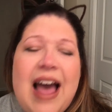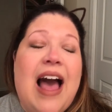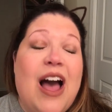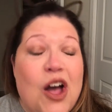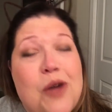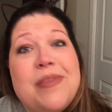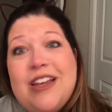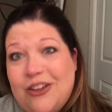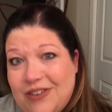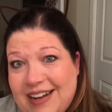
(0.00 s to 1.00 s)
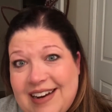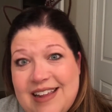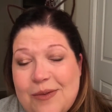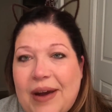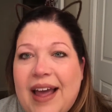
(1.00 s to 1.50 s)
I hope that you did
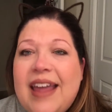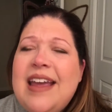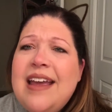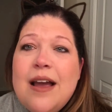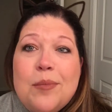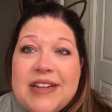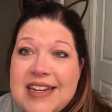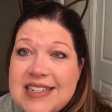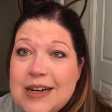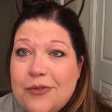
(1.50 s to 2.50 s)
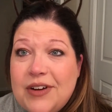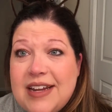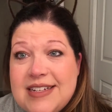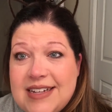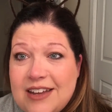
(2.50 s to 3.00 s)
anyway. Please don't
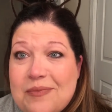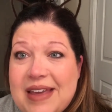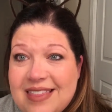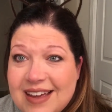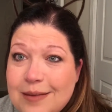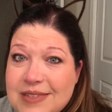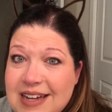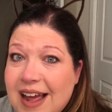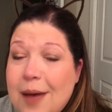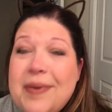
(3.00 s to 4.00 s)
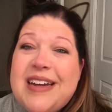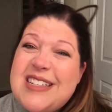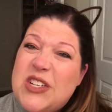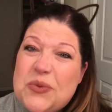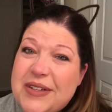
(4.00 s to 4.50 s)
forget to give me a thumbs up because
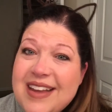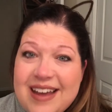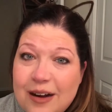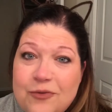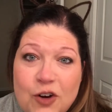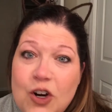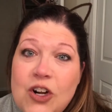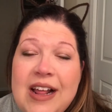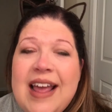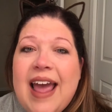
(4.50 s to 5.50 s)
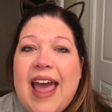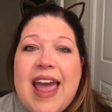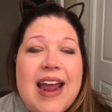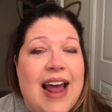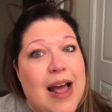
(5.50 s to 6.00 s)
it's really helpful.
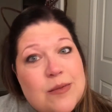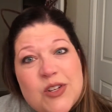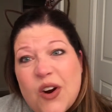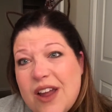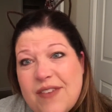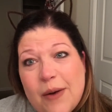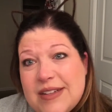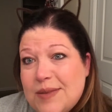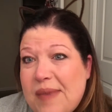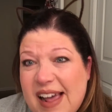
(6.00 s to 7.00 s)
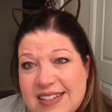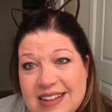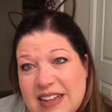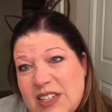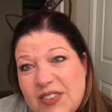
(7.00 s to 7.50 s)
And I'm sorry if I was a mess in
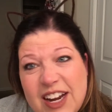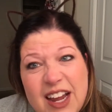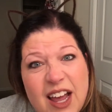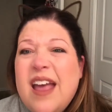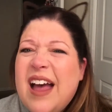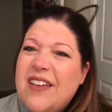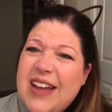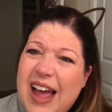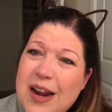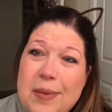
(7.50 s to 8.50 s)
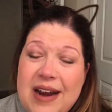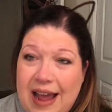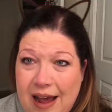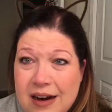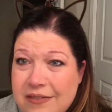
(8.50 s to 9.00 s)
this video. I've kind of been
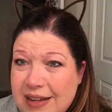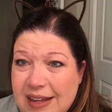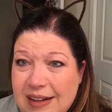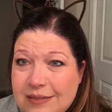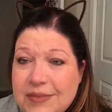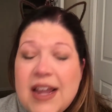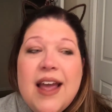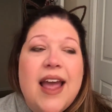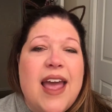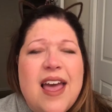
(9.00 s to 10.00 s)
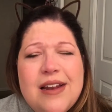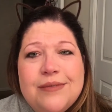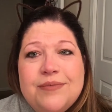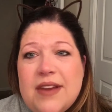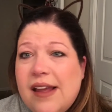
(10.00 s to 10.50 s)
out of it
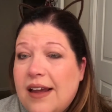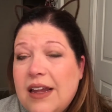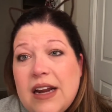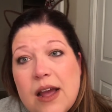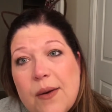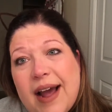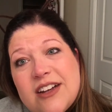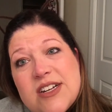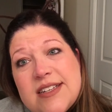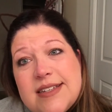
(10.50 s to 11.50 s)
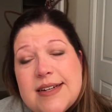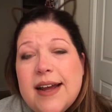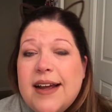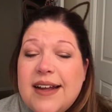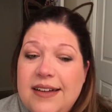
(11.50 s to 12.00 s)
and you know, I just,
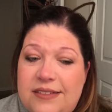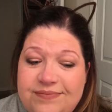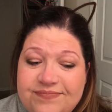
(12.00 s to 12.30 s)
uh,